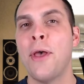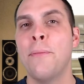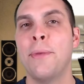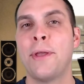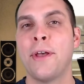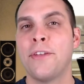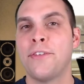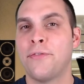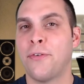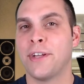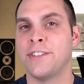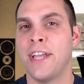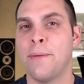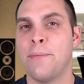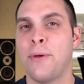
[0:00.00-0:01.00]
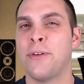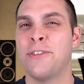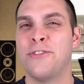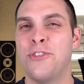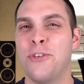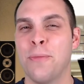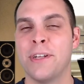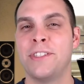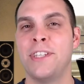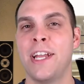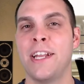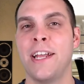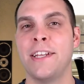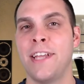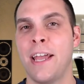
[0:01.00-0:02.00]
Because, for example, there's too much
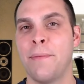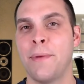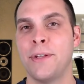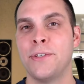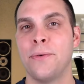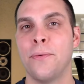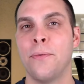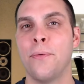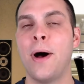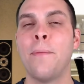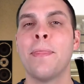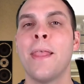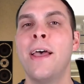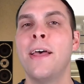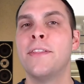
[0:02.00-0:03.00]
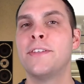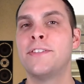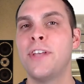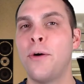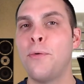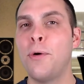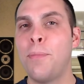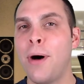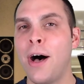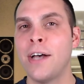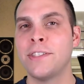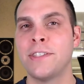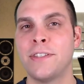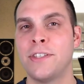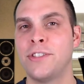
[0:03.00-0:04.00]
DNA damage. Well, the cell will
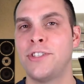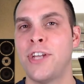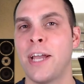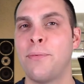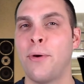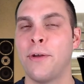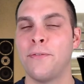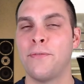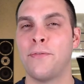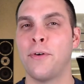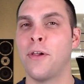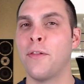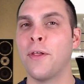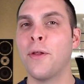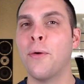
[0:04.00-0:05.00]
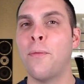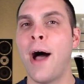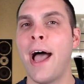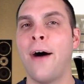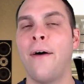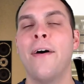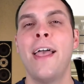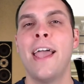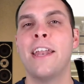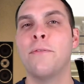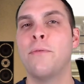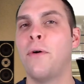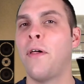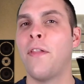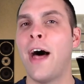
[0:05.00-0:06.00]
pause at this checkpoint for a little while, and it
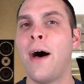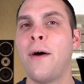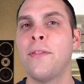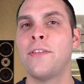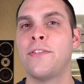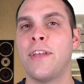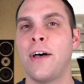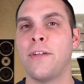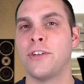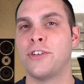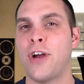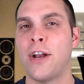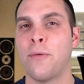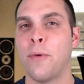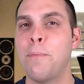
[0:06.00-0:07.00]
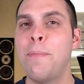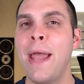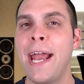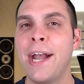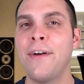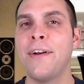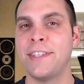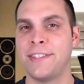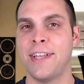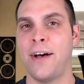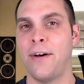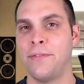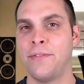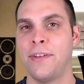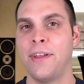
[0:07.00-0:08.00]
will allow the cell to try to repair
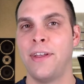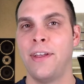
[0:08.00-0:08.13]
itself,